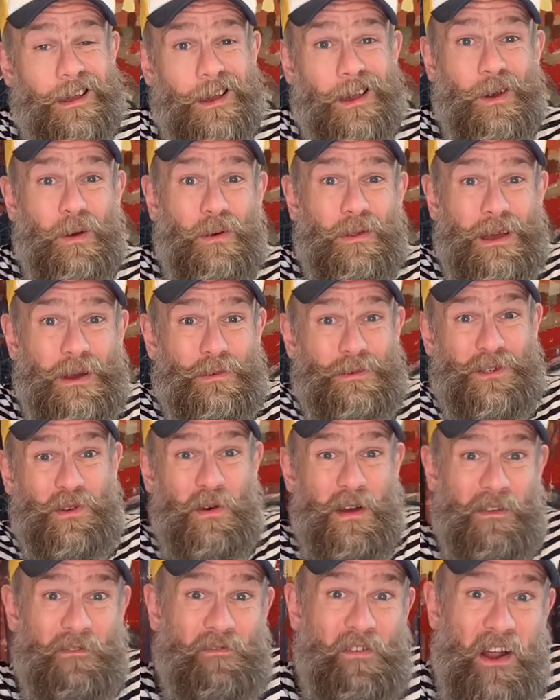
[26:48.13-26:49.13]
that was
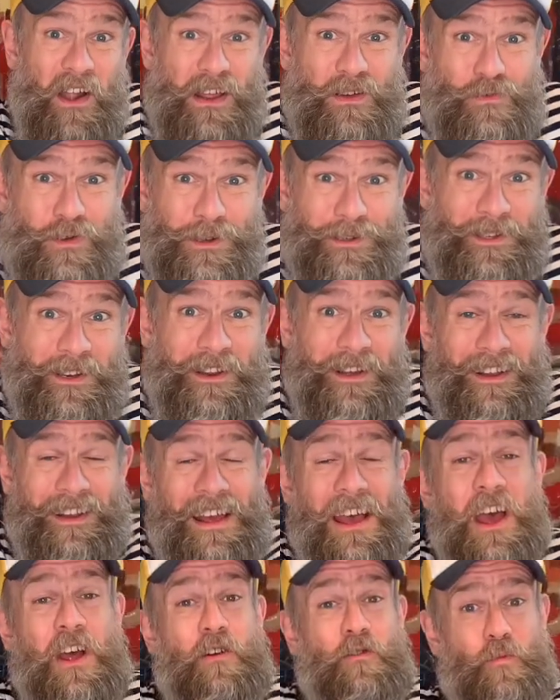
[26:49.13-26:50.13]
quite funny, wasn't it?
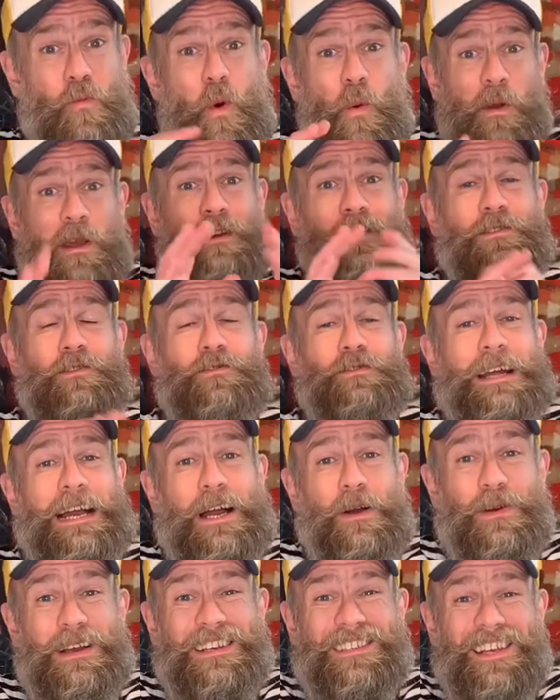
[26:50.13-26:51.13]
What we're going to do
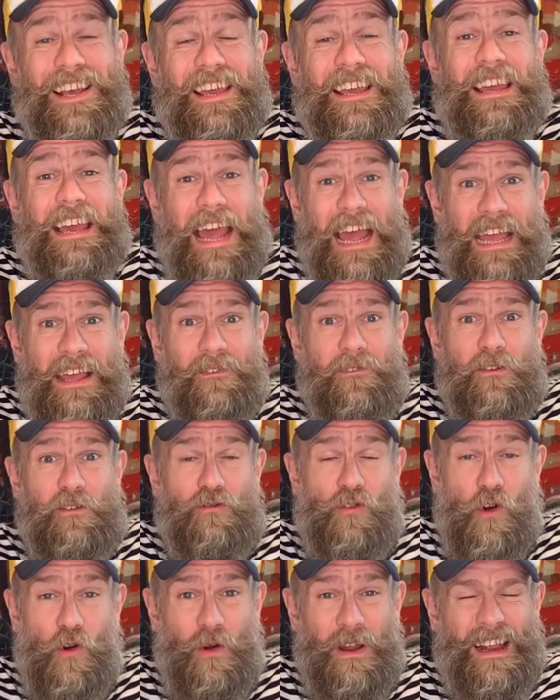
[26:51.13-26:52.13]
now is a cave
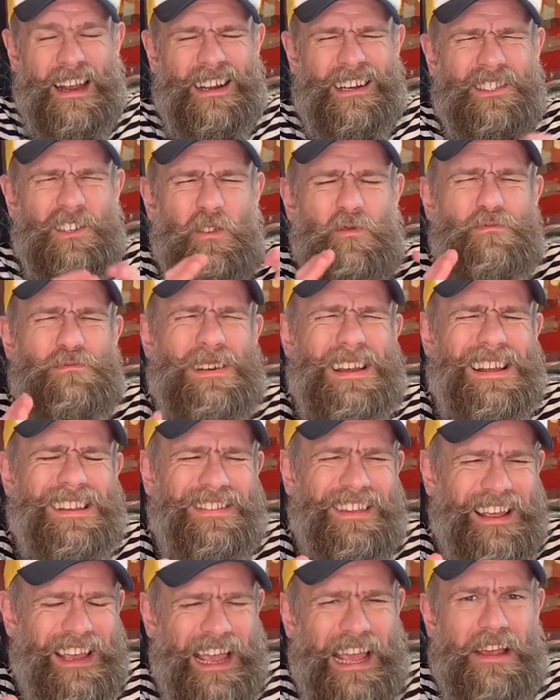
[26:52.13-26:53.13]
drawing. And I don't mean
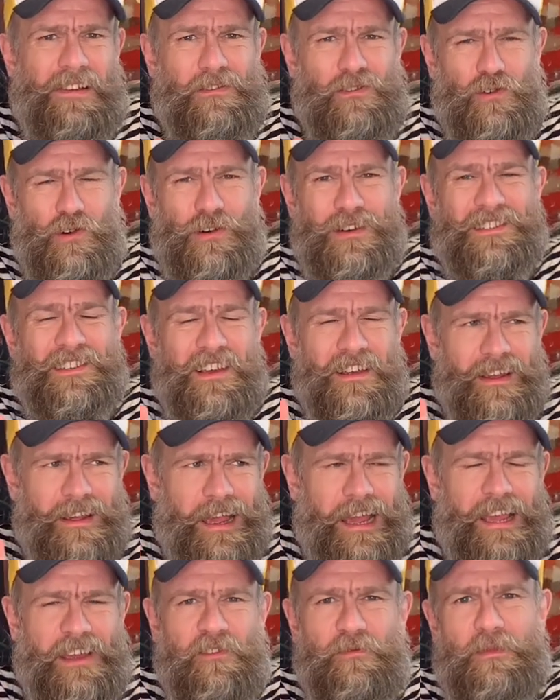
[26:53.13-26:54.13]
the cave drawings that
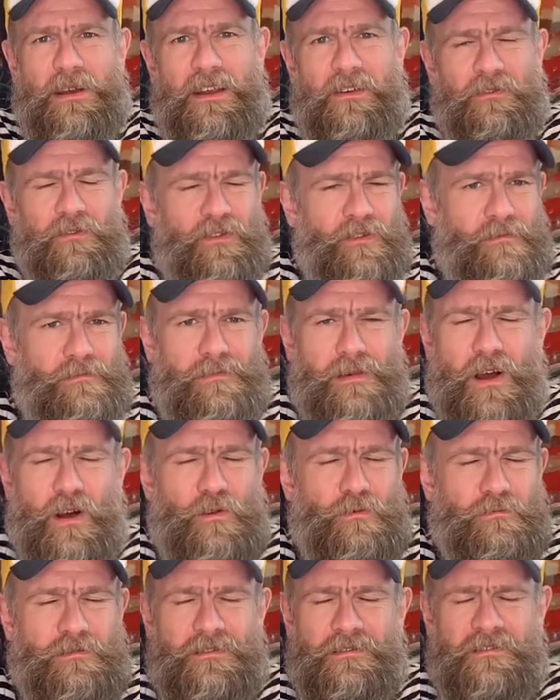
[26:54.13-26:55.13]
cavemen from
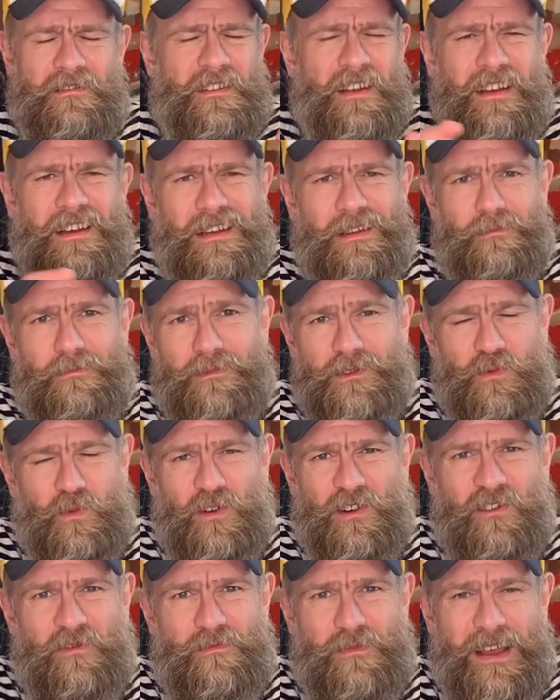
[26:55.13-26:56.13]
olden times
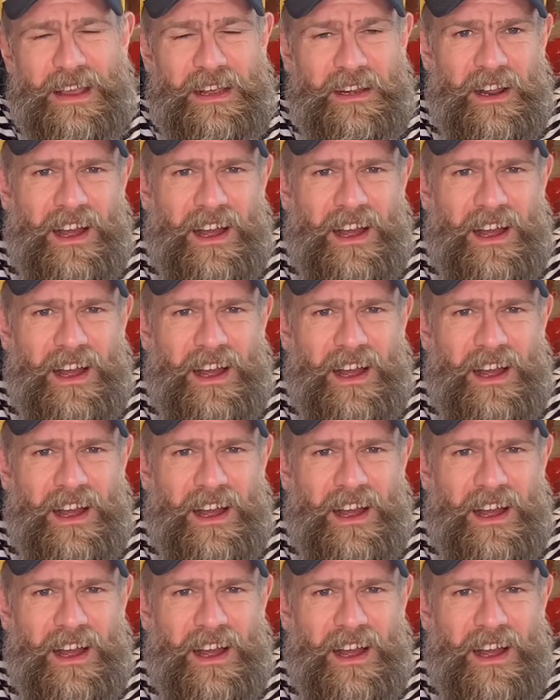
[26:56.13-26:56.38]
would have made.